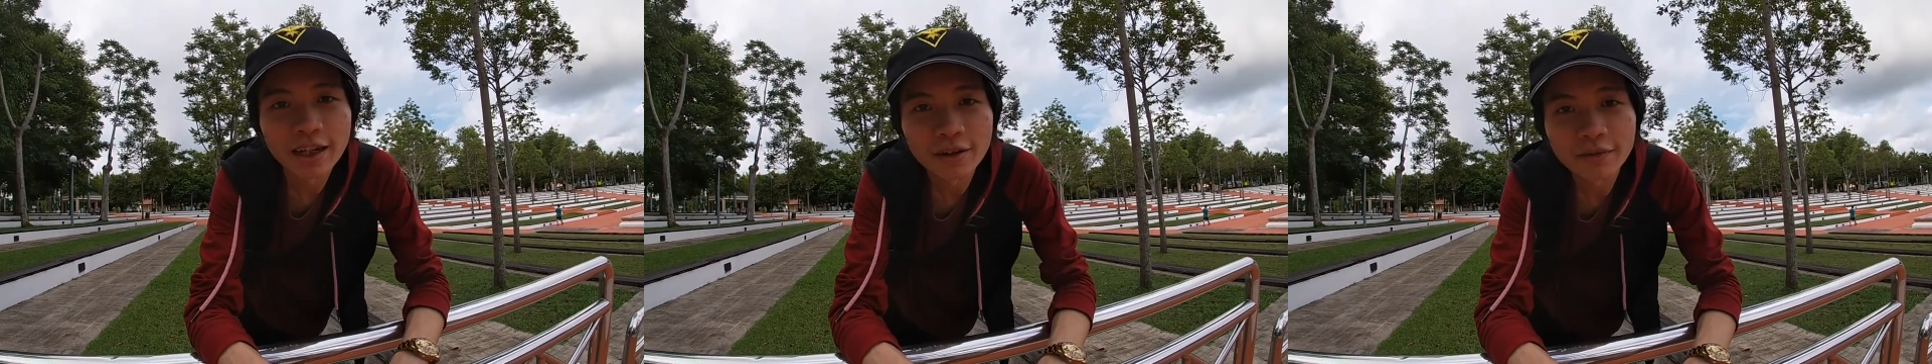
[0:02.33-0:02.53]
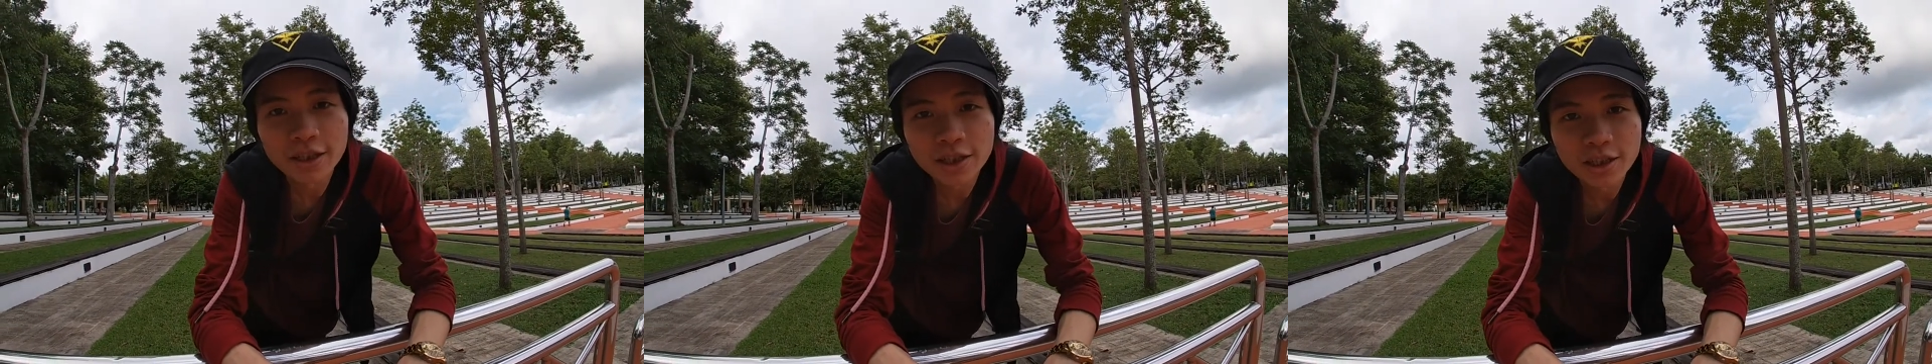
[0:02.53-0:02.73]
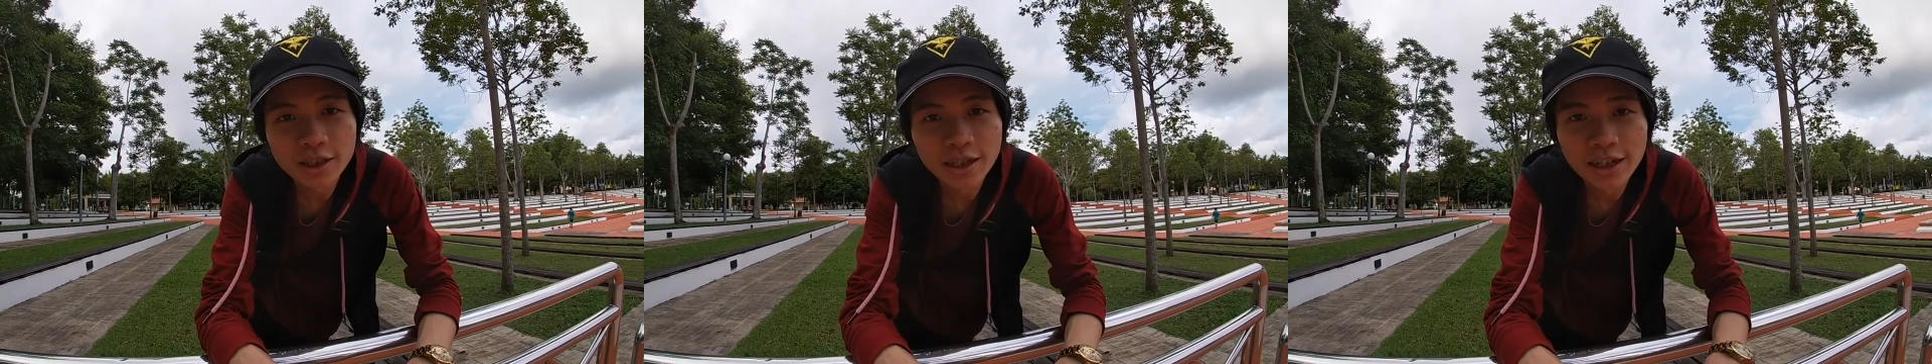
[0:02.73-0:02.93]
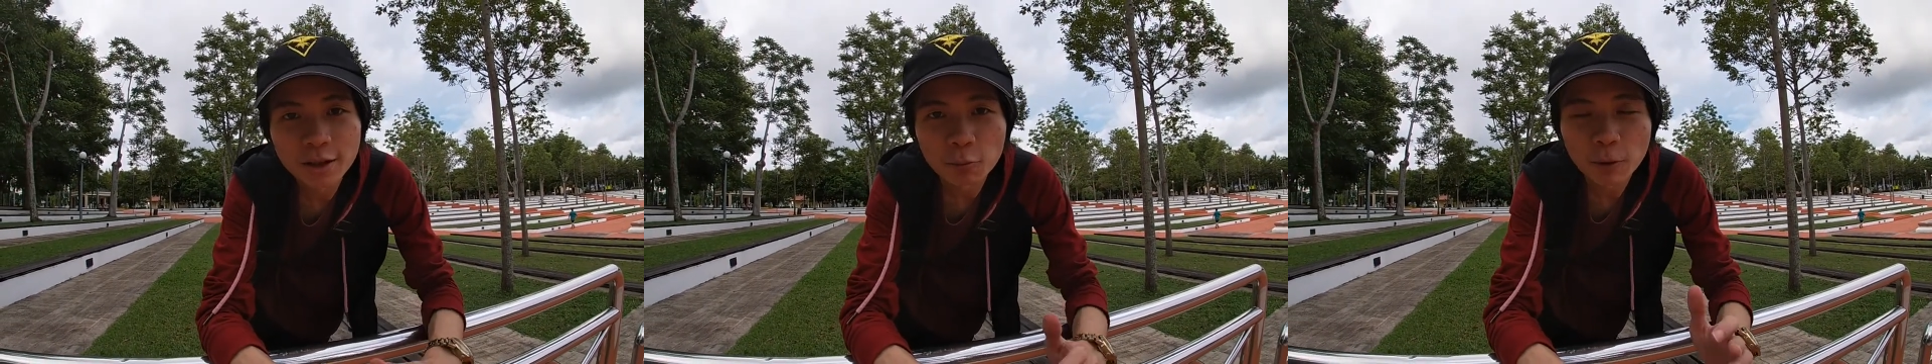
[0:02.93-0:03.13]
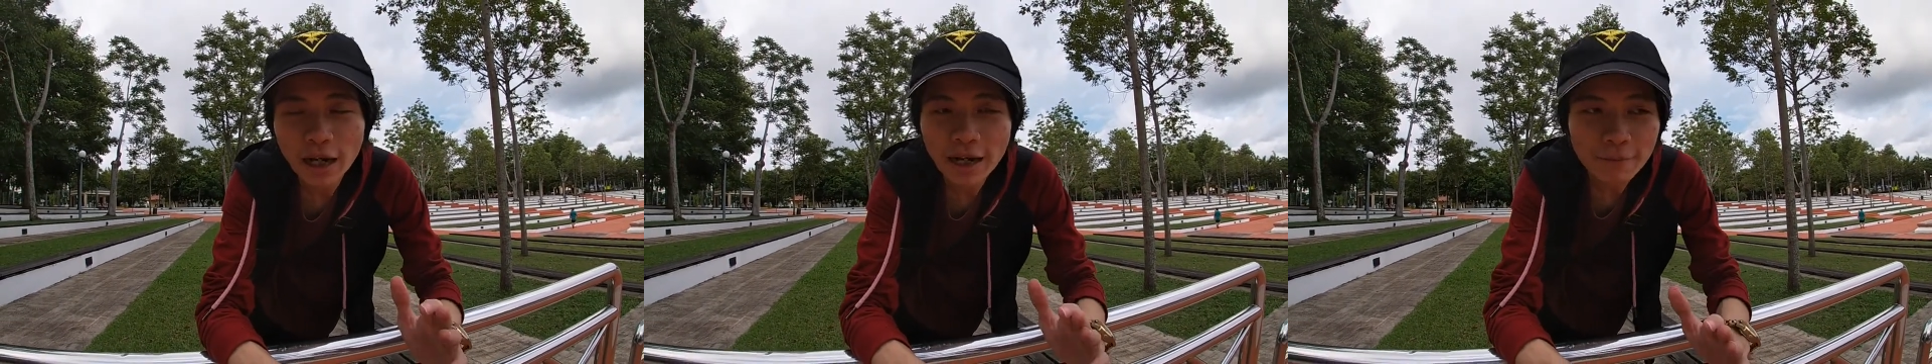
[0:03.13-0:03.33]
adventure
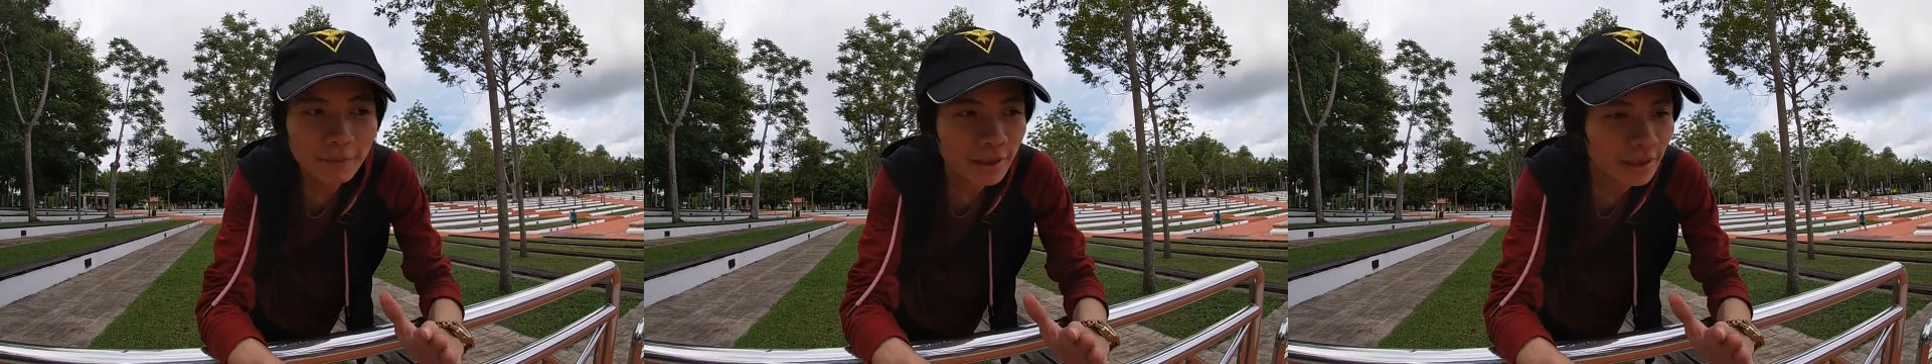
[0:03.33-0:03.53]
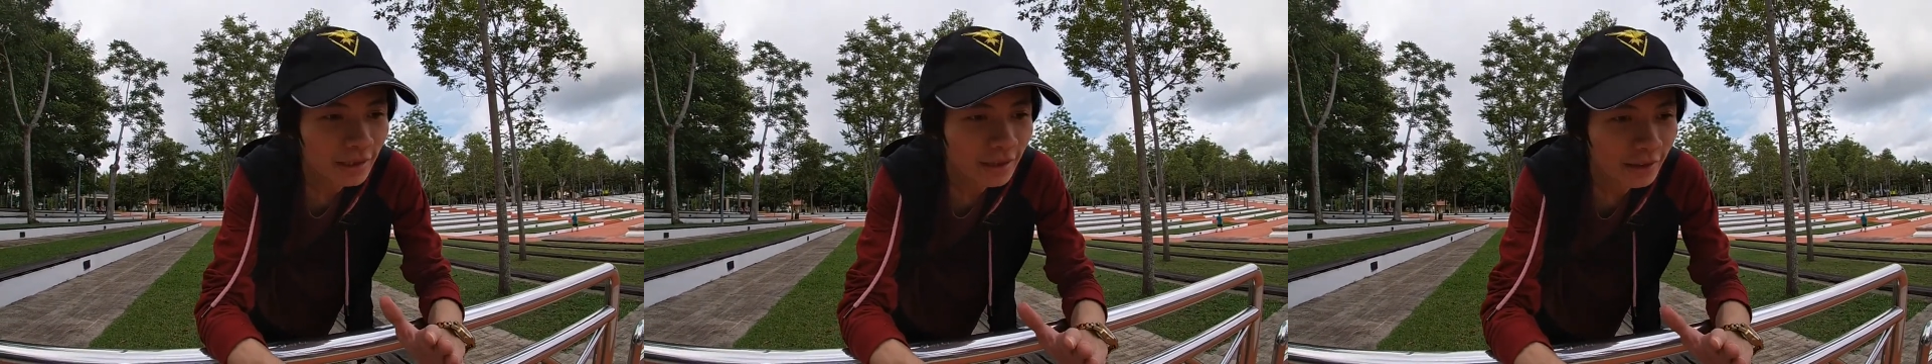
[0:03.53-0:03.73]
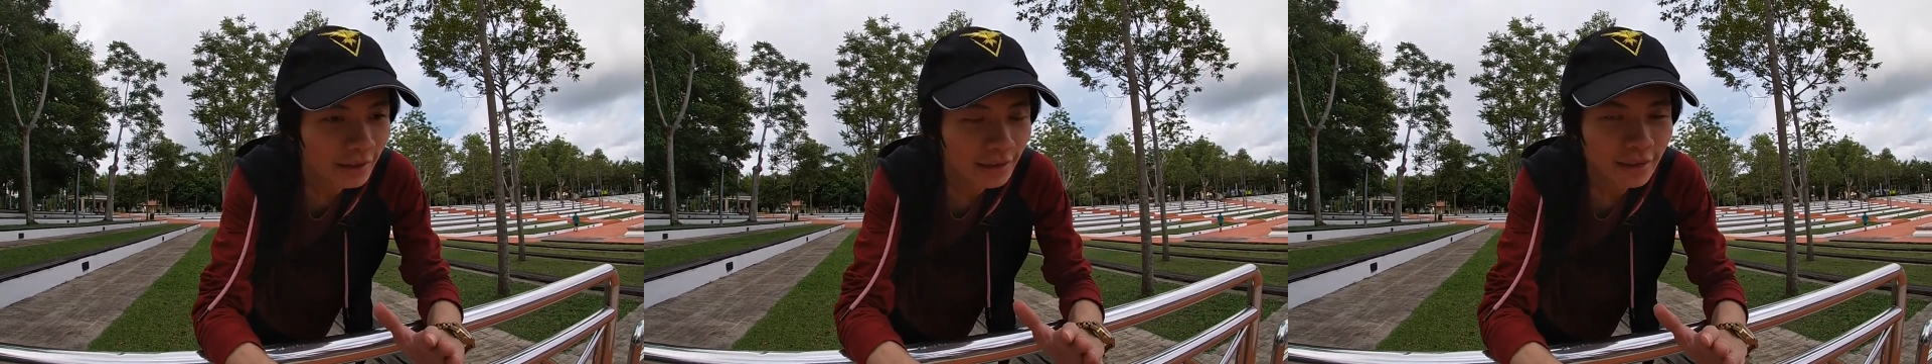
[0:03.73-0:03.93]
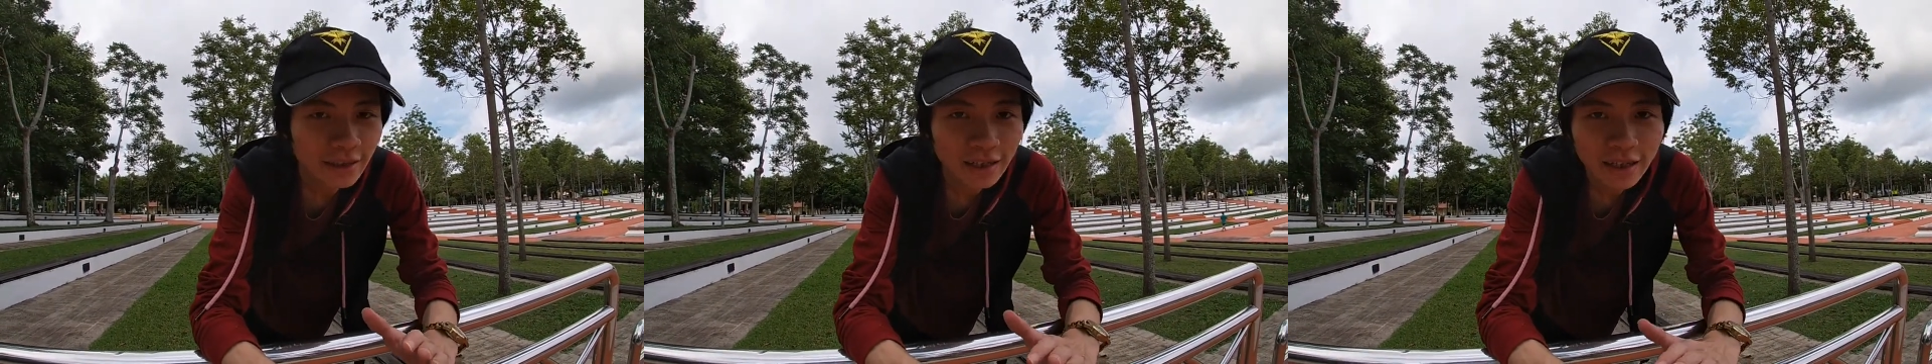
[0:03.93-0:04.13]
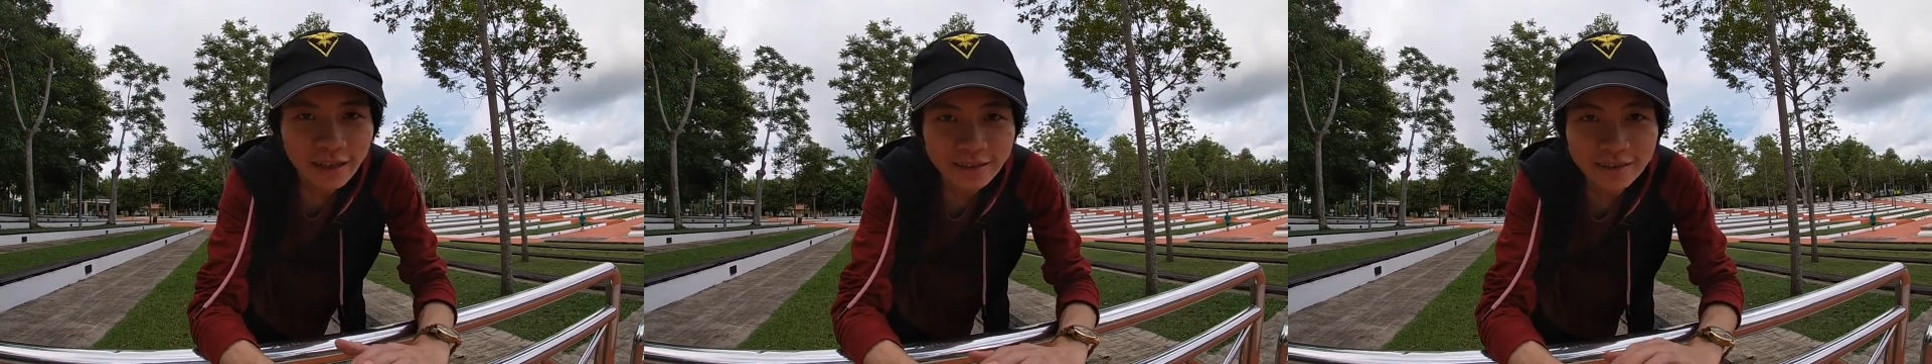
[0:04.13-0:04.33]
and I'm here
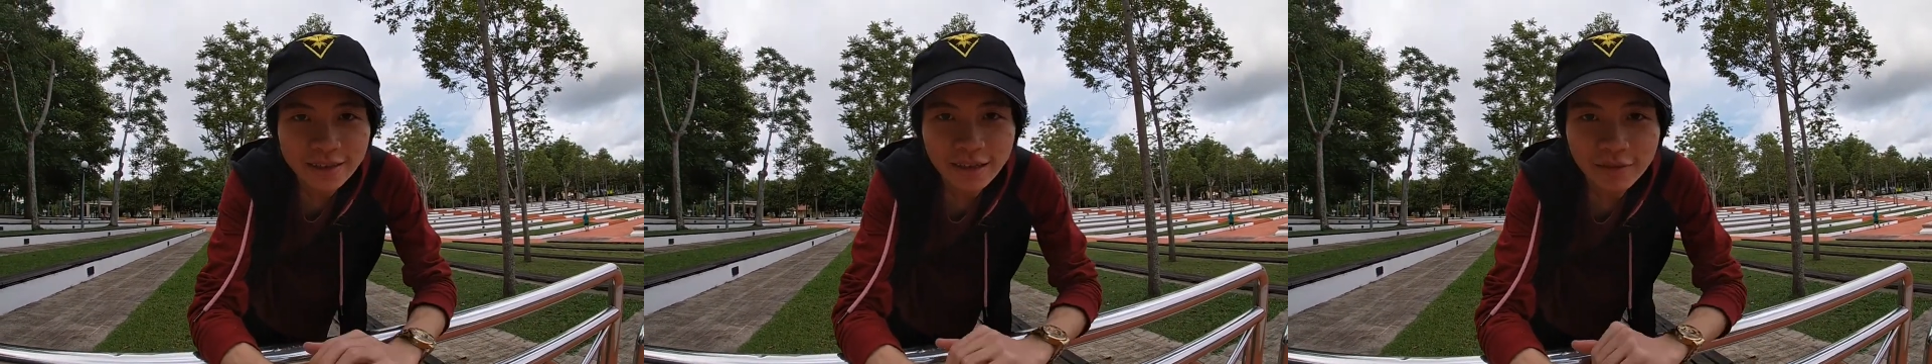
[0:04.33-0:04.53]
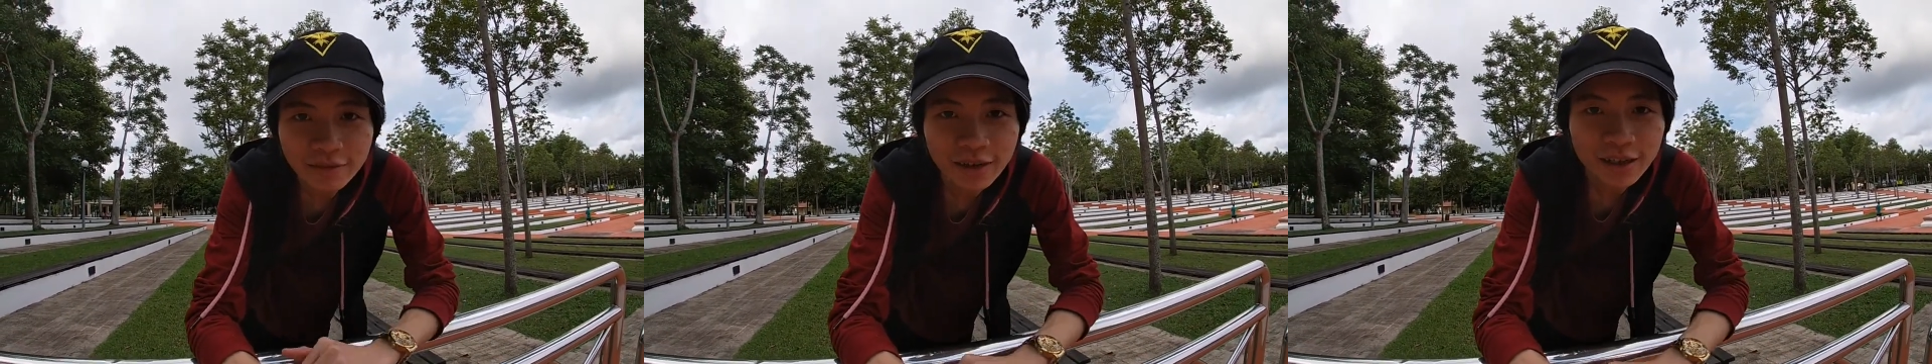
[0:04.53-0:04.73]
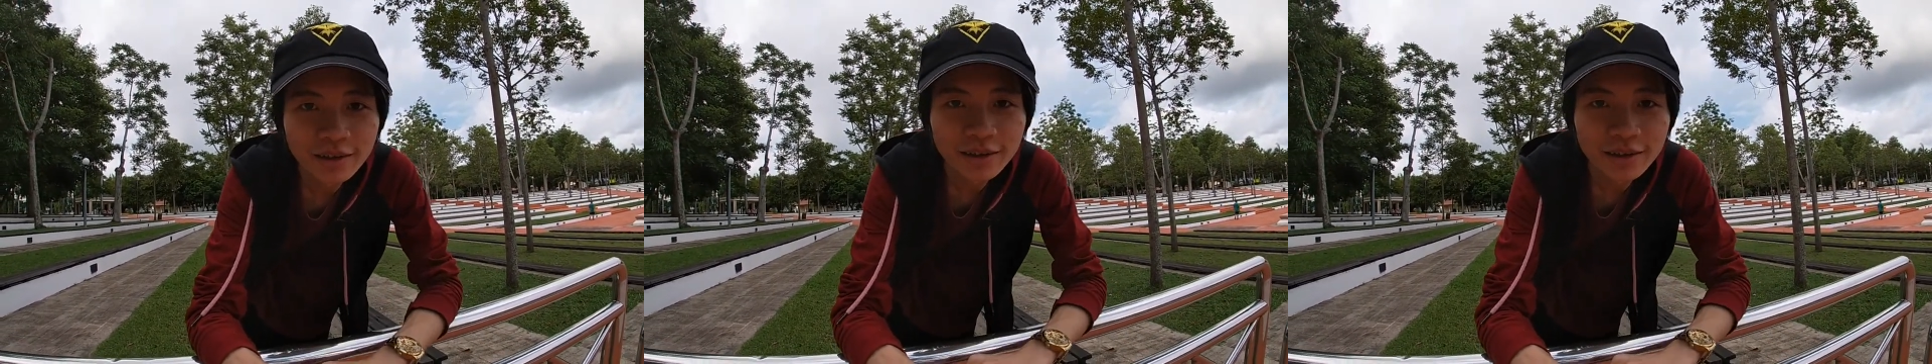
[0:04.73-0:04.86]
currently at City Fan